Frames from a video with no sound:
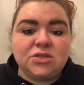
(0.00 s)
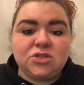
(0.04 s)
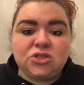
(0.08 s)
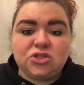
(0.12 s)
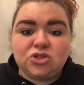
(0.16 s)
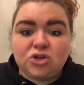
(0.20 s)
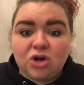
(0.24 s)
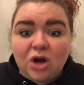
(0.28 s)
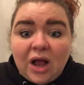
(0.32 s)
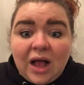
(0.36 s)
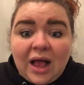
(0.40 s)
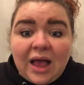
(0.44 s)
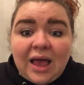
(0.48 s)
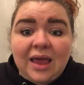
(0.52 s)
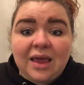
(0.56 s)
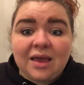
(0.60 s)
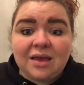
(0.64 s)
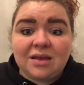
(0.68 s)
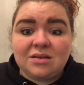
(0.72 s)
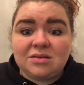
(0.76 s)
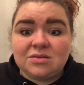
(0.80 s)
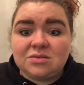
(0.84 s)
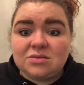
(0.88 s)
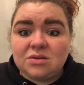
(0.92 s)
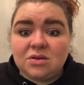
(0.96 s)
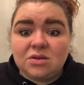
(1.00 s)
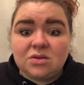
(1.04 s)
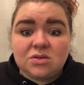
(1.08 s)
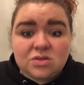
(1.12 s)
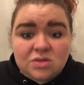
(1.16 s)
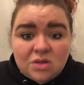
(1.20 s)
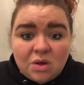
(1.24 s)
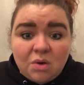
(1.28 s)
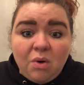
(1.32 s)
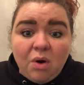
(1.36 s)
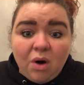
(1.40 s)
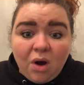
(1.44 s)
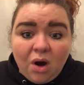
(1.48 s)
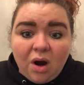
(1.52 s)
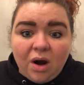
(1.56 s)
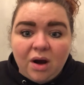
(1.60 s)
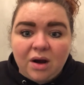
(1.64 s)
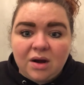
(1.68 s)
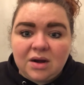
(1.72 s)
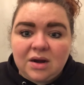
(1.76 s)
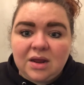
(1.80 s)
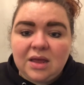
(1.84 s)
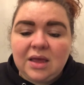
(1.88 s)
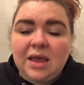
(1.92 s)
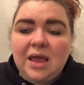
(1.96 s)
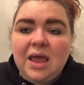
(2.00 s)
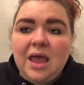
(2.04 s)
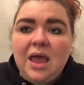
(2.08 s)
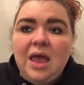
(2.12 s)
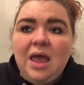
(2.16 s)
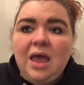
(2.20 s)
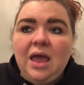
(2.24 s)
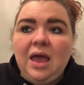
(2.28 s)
I was trying so hard.